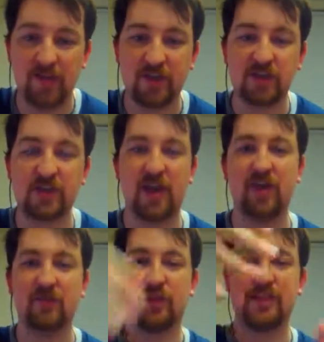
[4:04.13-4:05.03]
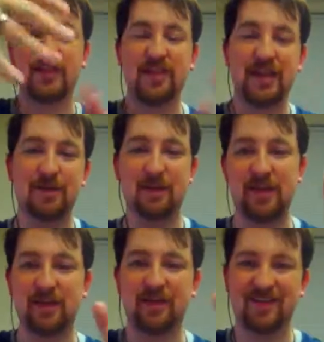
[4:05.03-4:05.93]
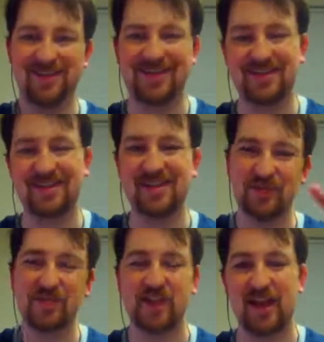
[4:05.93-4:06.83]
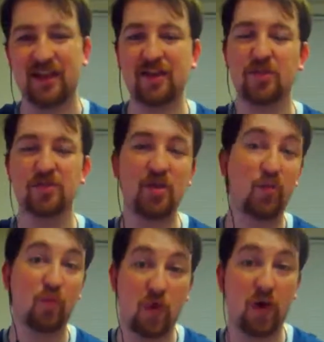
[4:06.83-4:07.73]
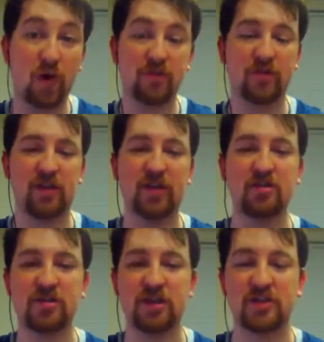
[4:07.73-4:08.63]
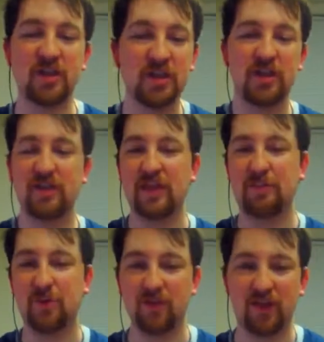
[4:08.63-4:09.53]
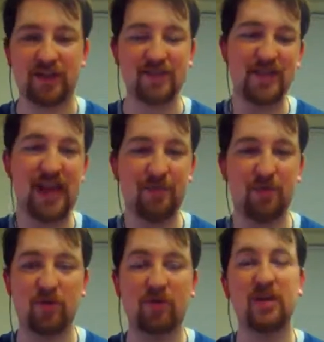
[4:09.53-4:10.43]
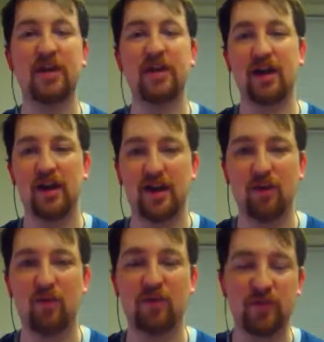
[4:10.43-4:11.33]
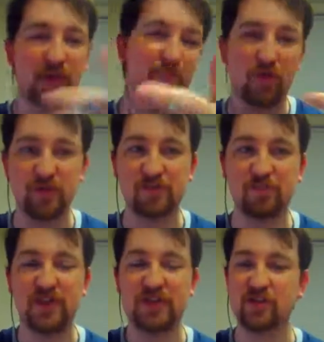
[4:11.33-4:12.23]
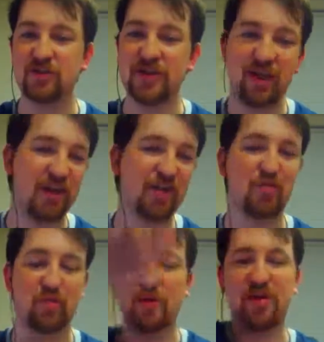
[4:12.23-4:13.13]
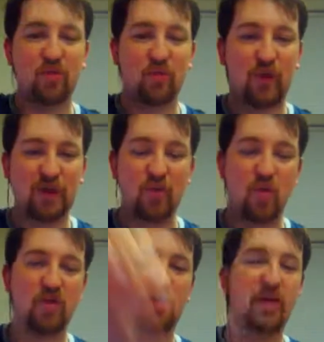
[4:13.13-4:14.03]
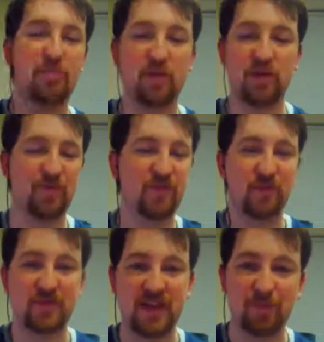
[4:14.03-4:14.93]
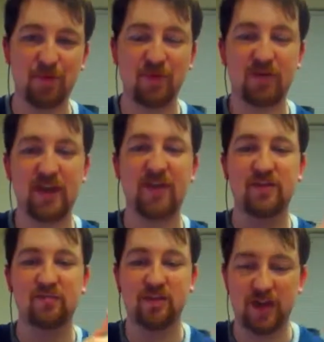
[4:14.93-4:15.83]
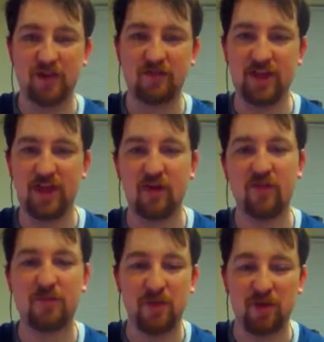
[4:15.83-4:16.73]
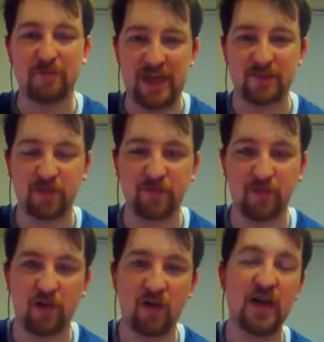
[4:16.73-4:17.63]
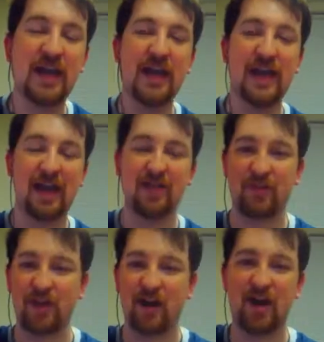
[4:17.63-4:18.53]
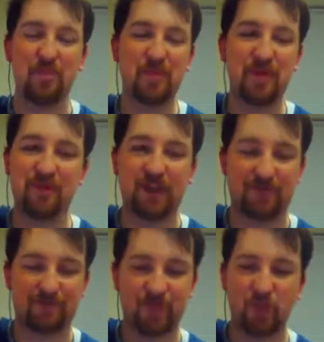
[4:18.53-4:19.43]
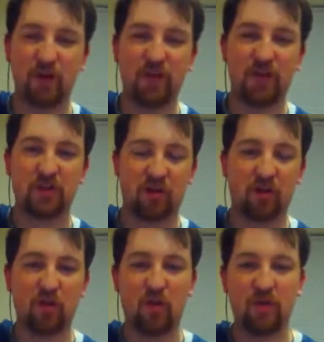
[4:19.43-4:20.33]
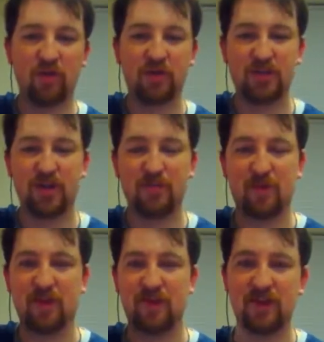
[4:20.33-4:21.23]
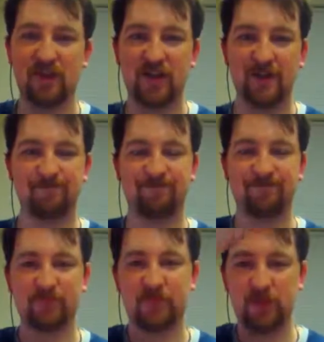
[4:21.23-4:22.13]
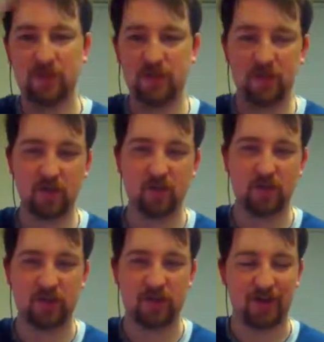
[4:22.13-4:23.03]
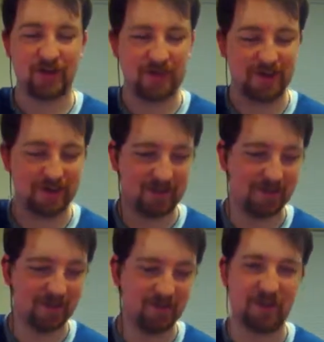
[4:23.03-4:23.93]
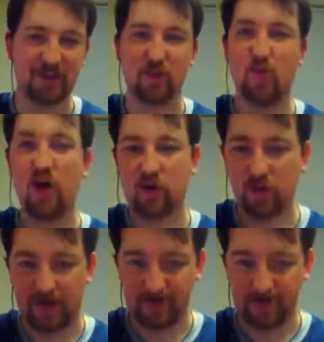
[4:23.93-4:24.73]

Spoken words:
They just kind of like segmented stuff slightly. There's no walls or anything. It's just they put like a table with and pulled some bleachers out and threw it in the way corner. They put some tables and some chairs out on the middle of the basketball floor, and then up in like one of the dark corners up on the what do you call it? Like the walkway.